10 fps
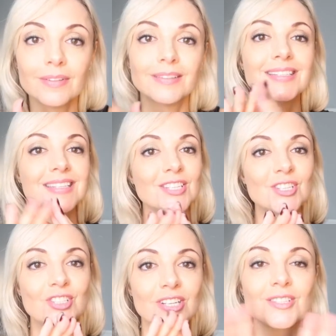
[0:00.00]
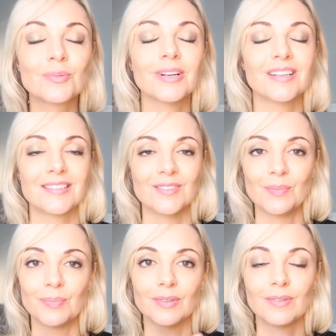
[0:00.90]
this is just one
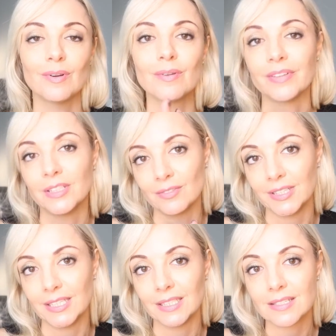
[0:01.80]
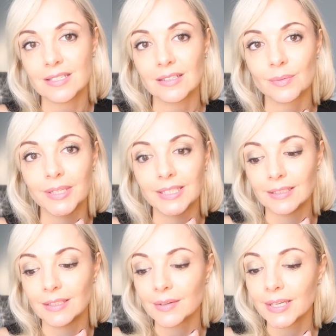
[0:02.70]
example of ingredients that we
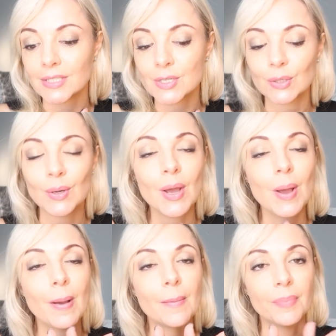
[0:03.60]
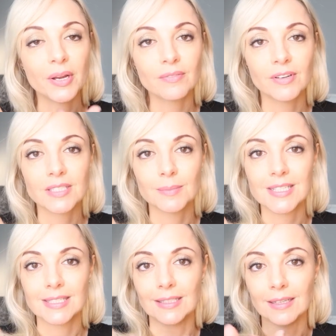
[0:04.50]
can look into. Both vitamin
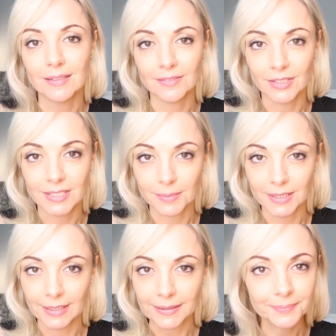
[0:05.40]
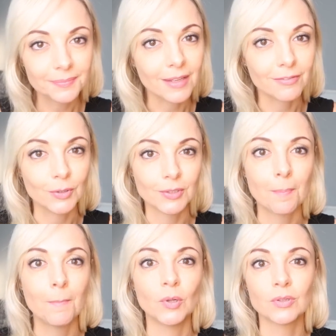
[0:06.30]
C and vitamin A have got
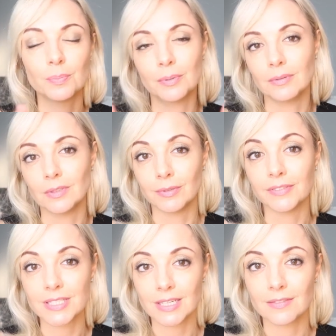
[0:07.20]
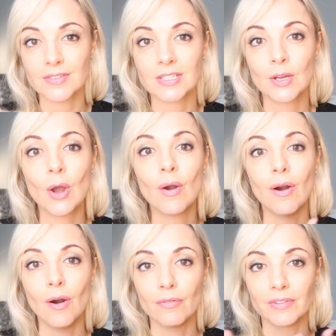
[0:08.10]
multiple derivatives
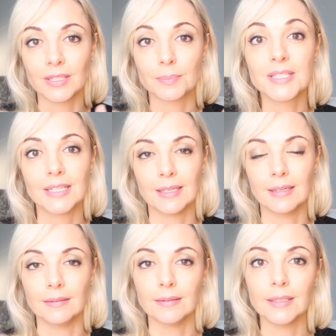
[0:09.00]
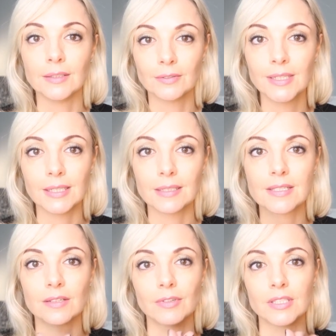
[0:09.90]
of that particular ingredient.
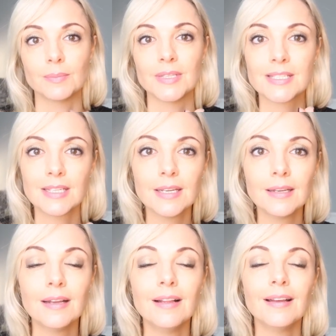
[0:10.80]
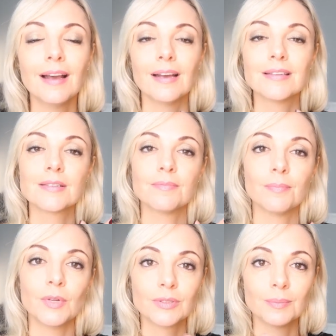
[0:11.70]
So vitamin C has
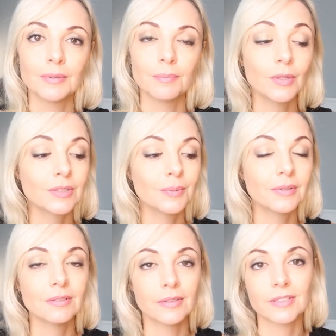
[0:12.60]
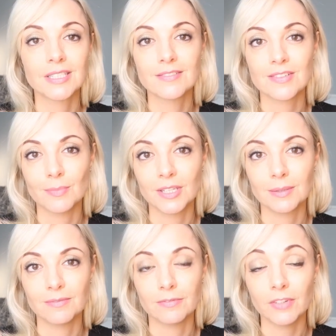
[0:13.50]
multiple derivatives of
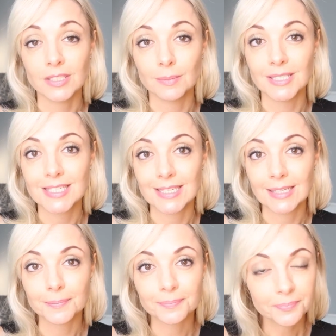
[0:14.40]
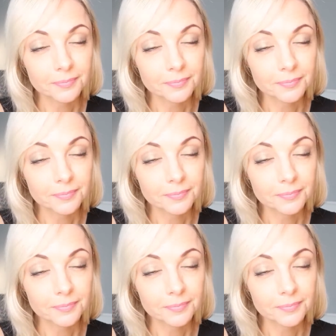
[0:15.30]
vitamin C,